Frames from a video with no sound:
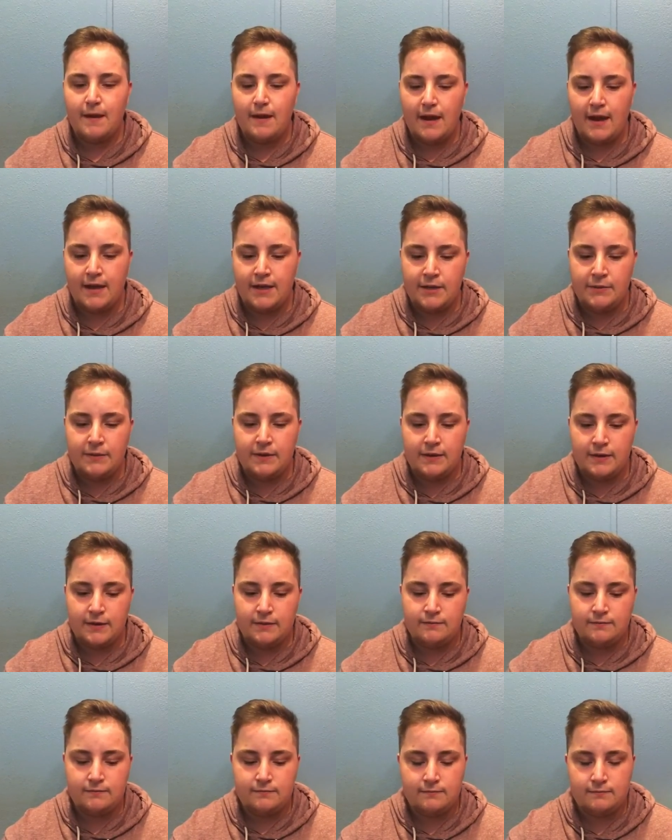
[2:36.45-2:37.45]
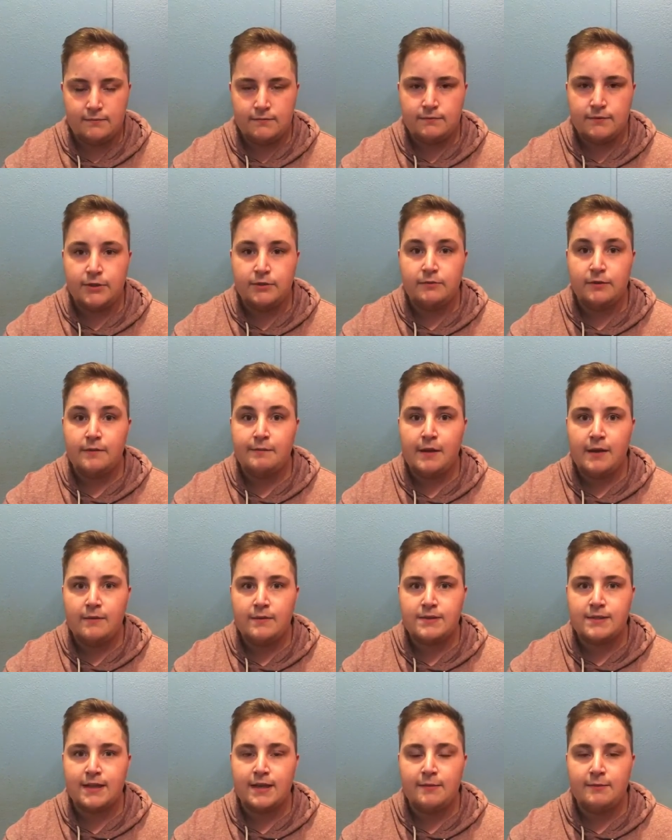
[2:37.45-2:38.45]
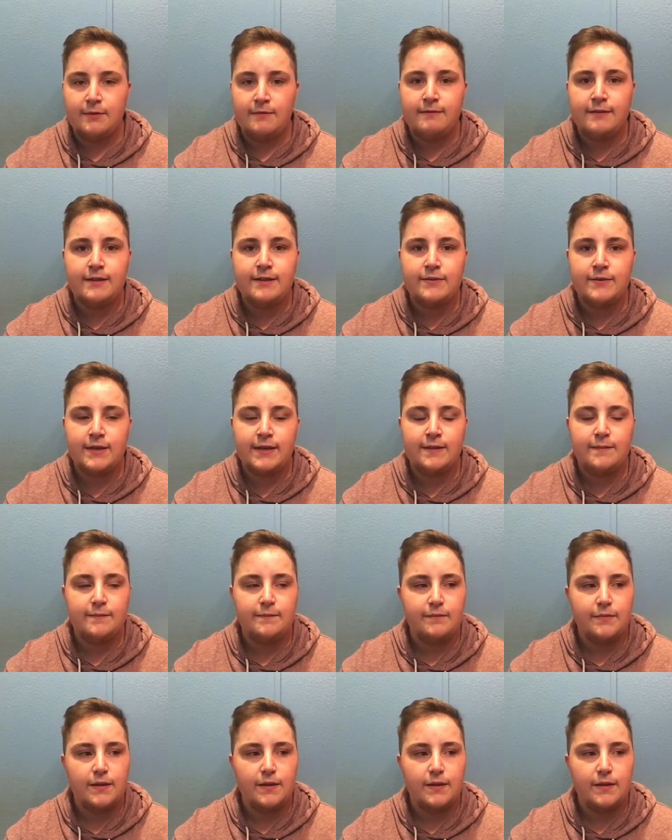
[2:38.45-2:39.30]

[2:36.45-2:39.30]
I knew a new roommate was going to move into it.